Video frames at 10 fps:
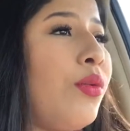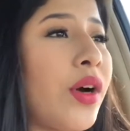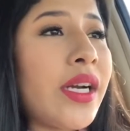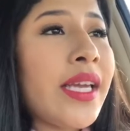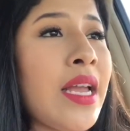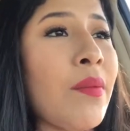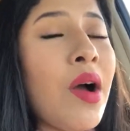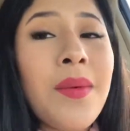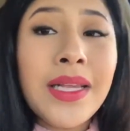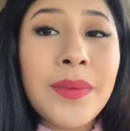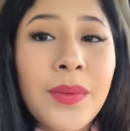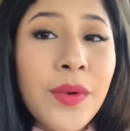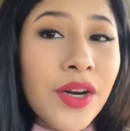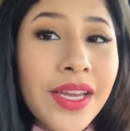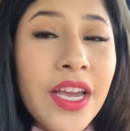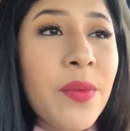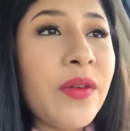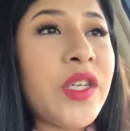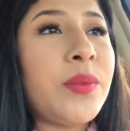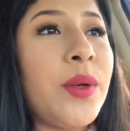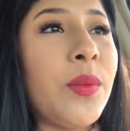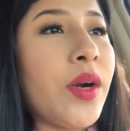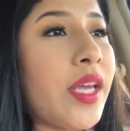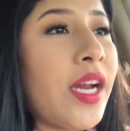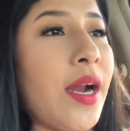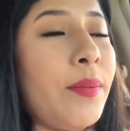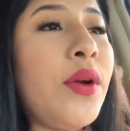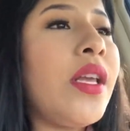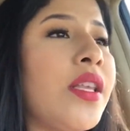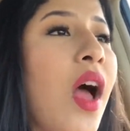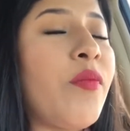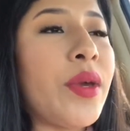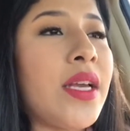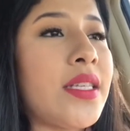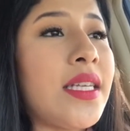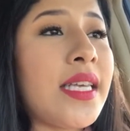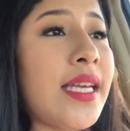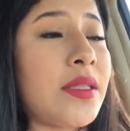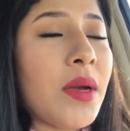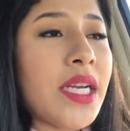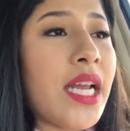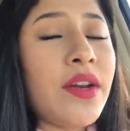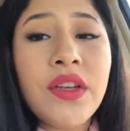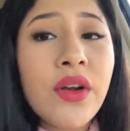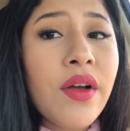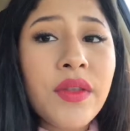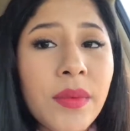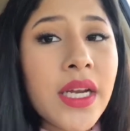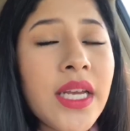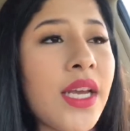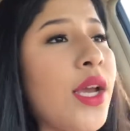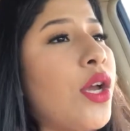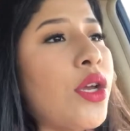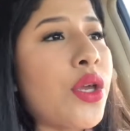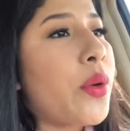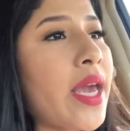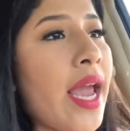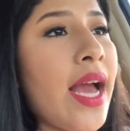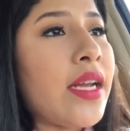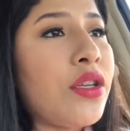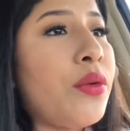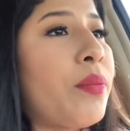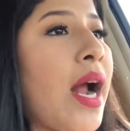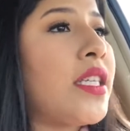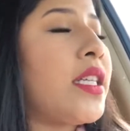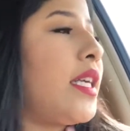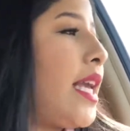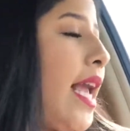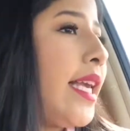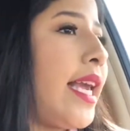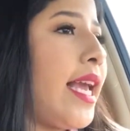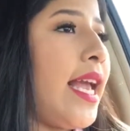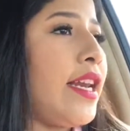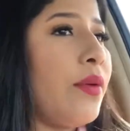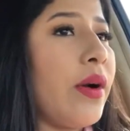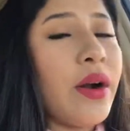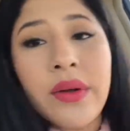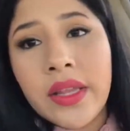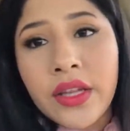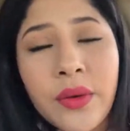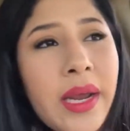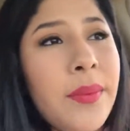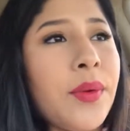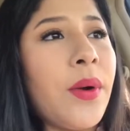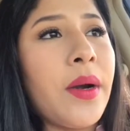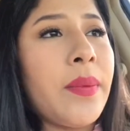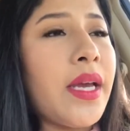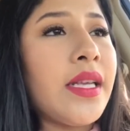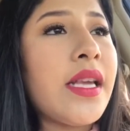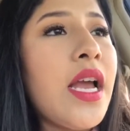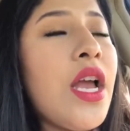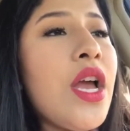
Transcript: working mom has been working we've just been working our booties off because it takes money and if you don't have the money you can't you practically can't get anywhere with your paperwork because